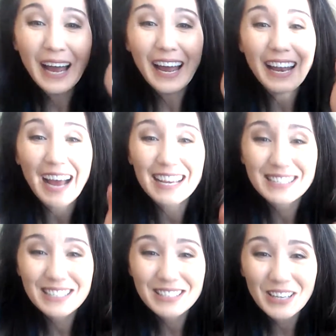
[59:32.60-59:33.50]
it
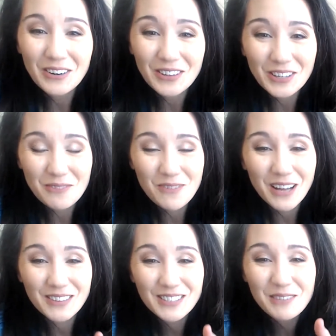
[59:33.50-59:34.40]
has to do with your
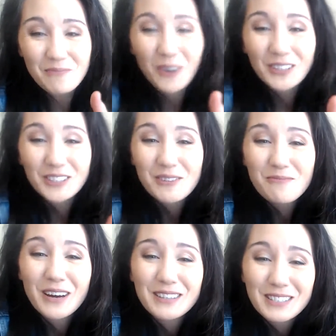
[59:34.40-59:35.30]
breath support. Your
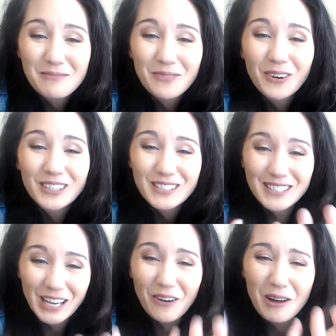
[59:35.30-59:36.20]
breath support is
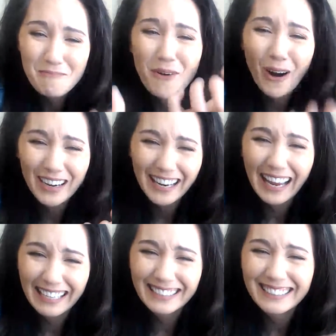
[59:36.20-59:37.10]
so
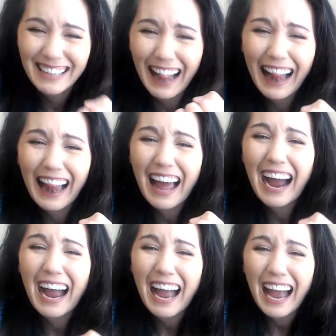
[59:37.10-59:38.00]
important.
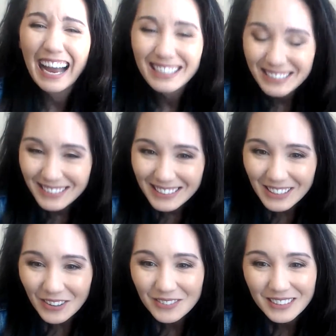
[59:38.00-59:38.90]

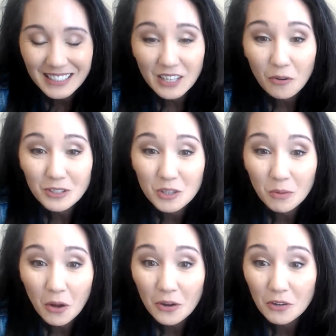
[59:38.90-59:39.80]
So, because I don't want you to
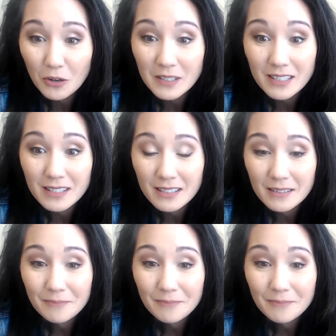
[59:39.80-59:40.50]
blow out your voices.